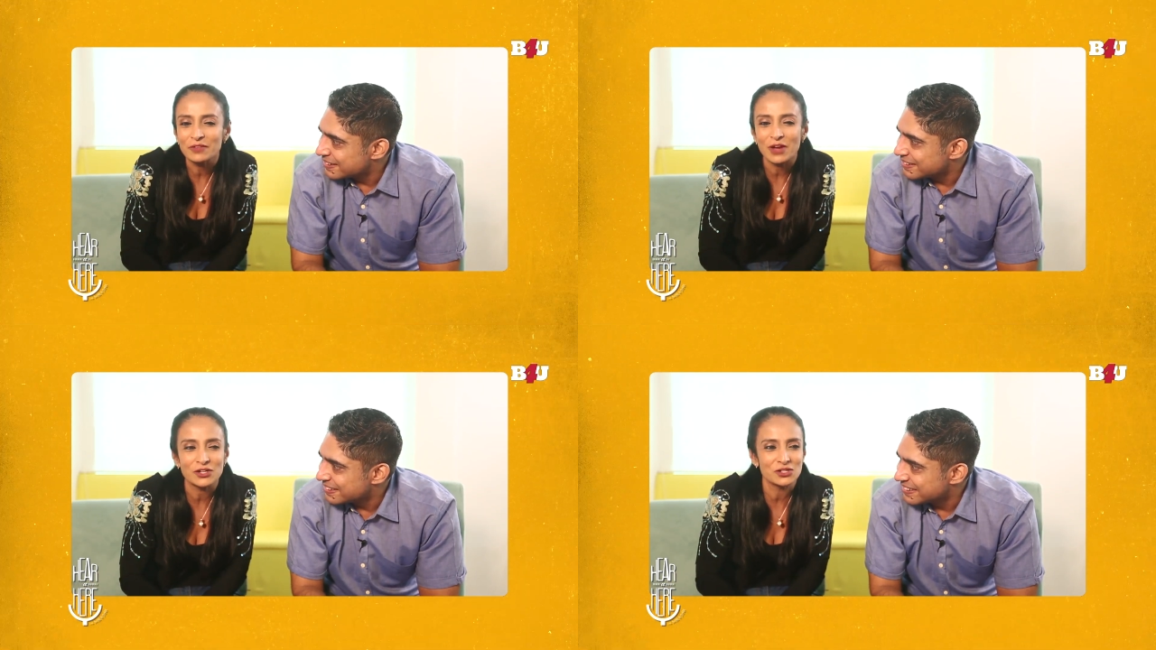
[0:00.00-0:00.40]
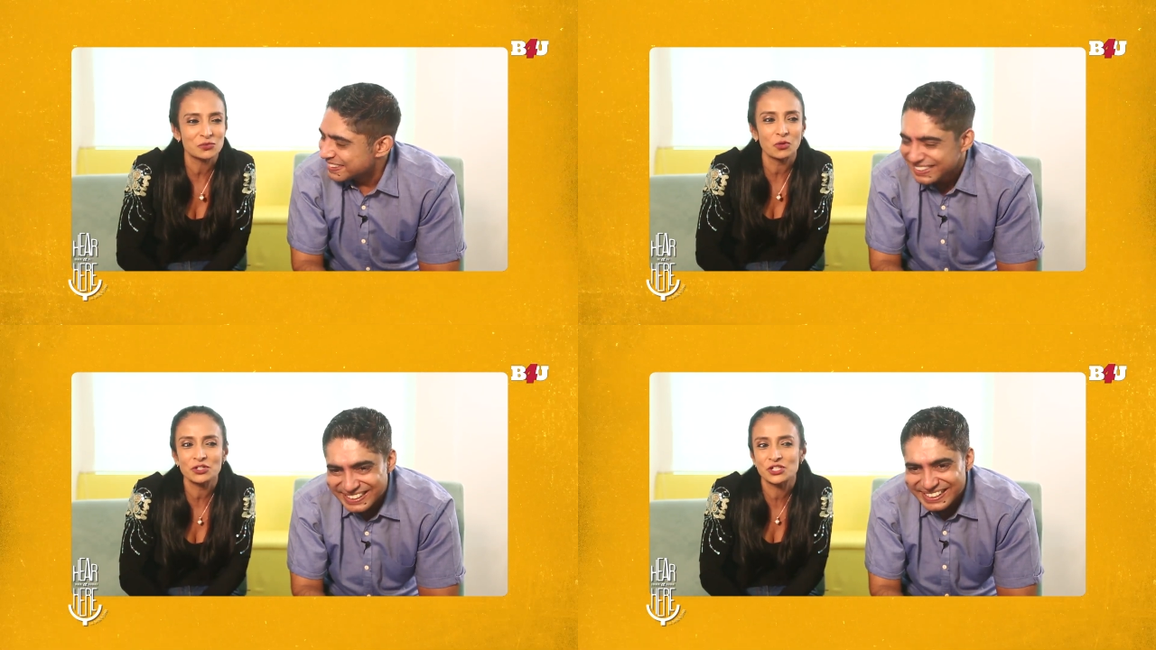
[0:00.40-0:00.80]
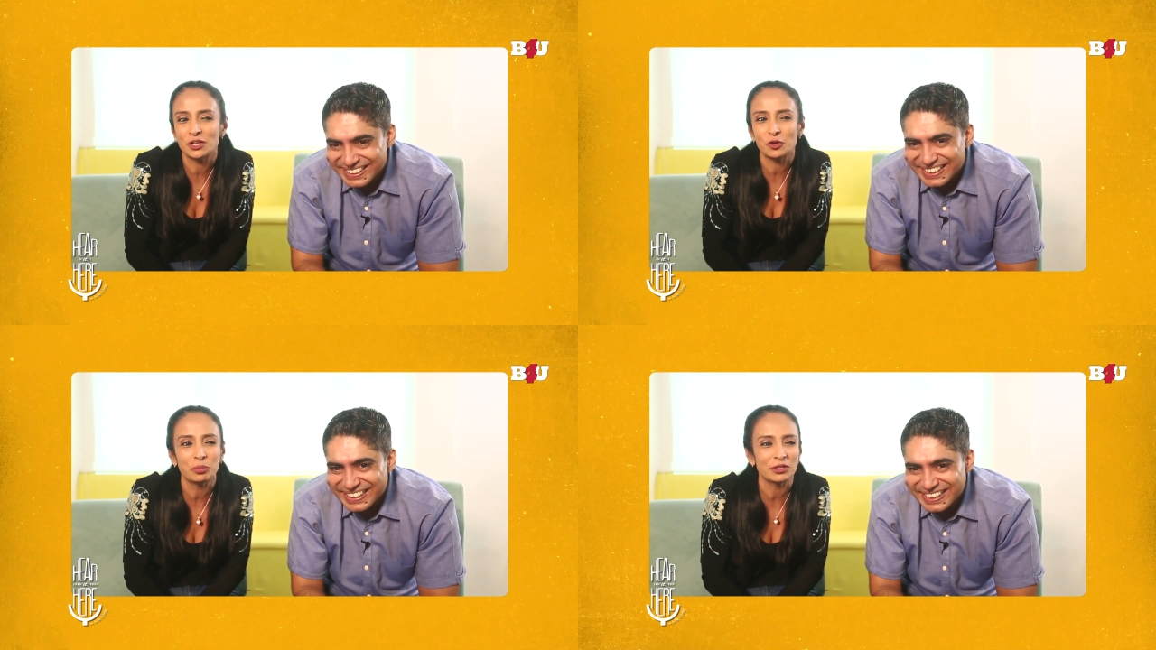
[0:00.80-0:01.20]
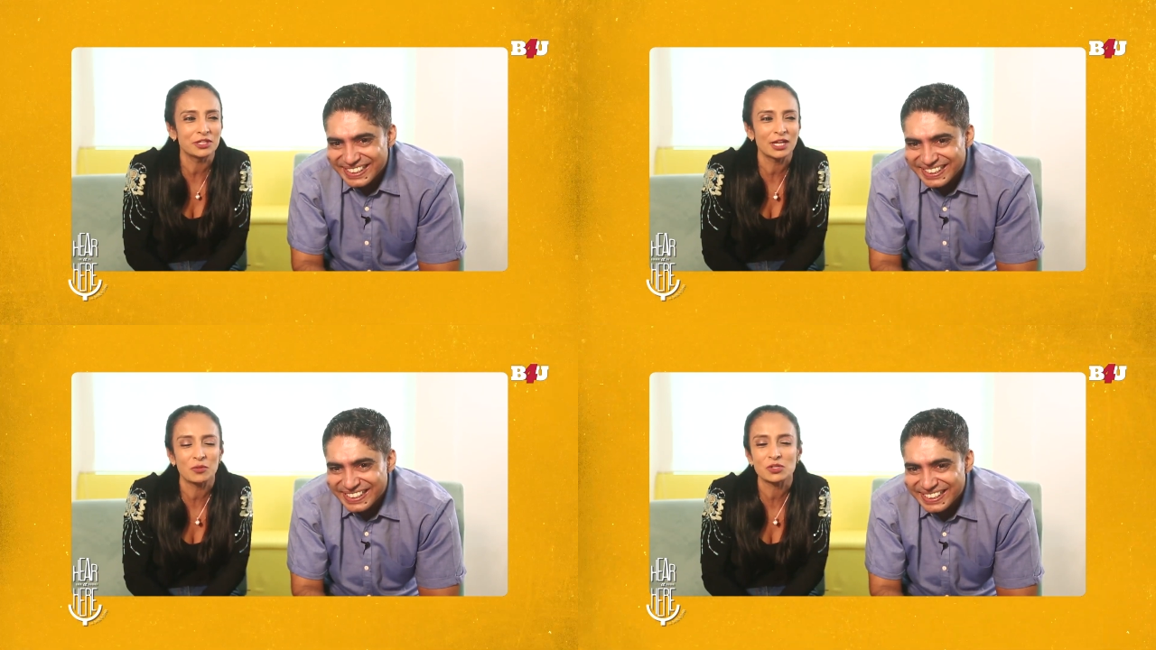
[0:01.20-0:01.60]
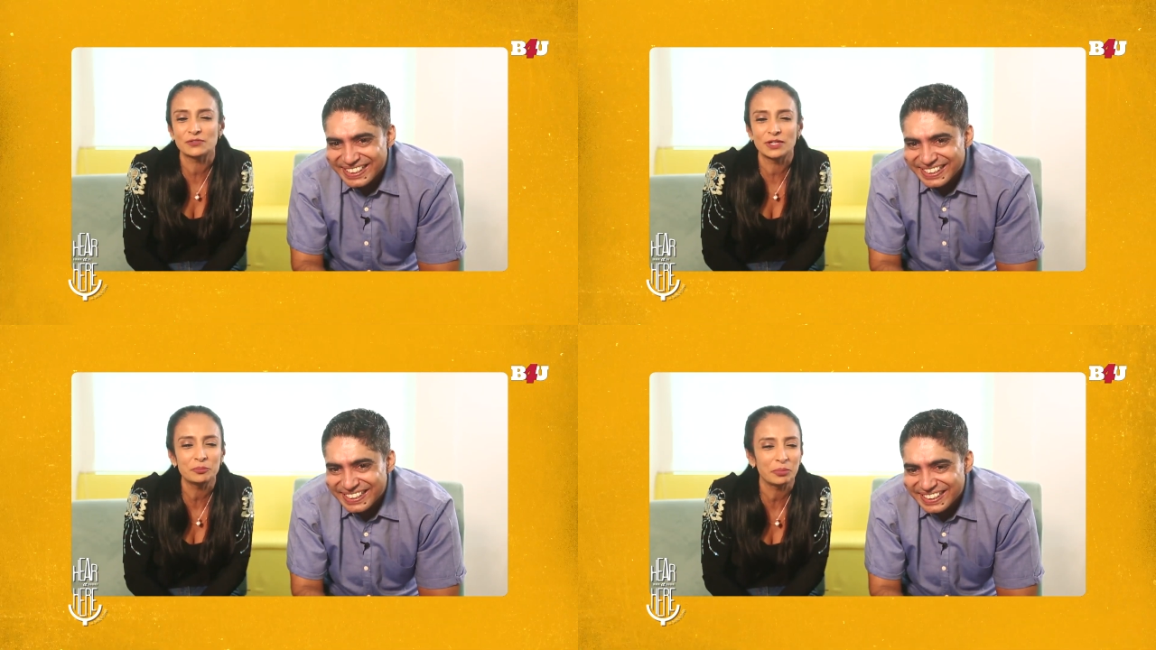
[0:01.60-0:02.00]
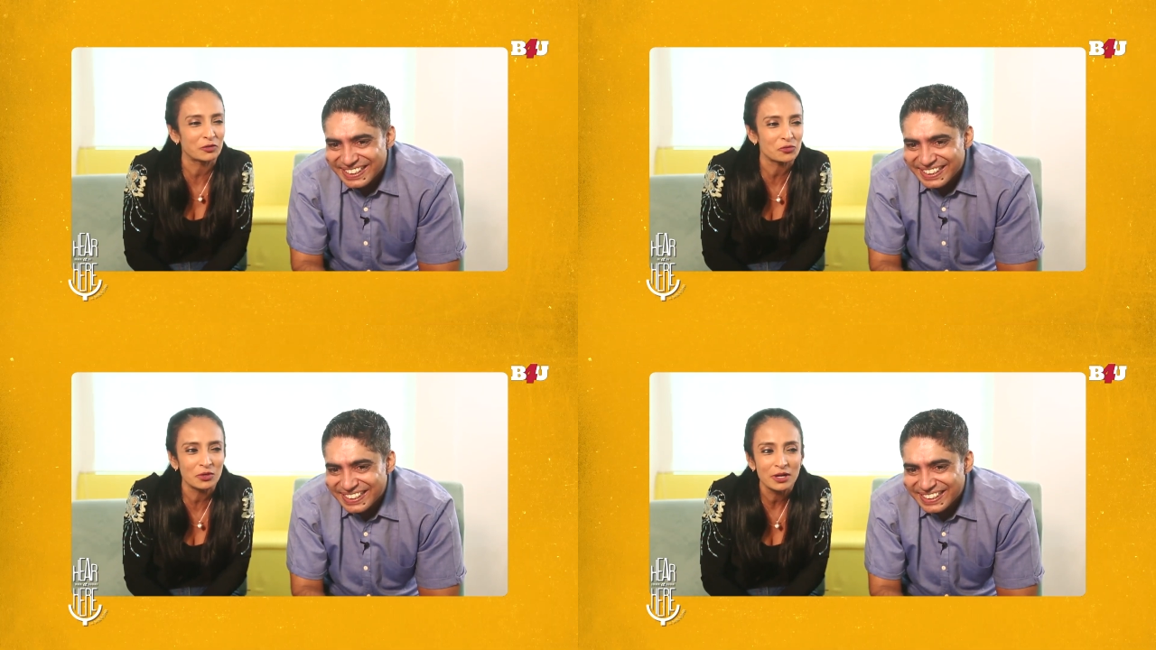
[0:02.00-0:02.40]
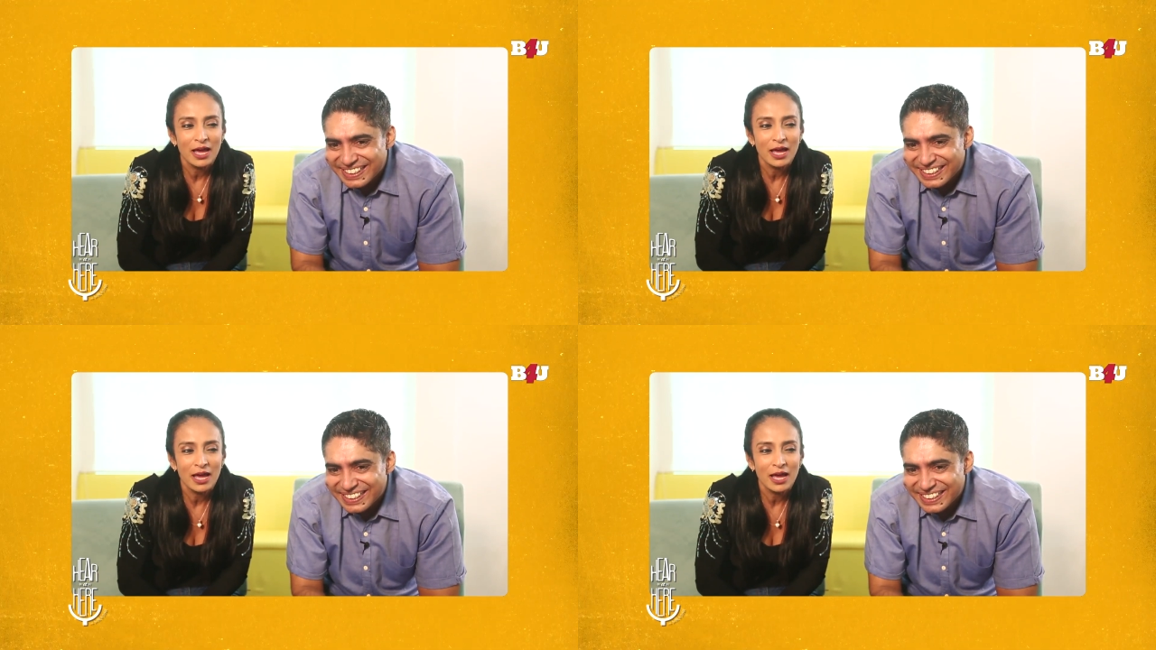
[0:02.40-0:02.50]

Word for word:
Speaker 1: I just watched Hero Panthi and I was filling petrol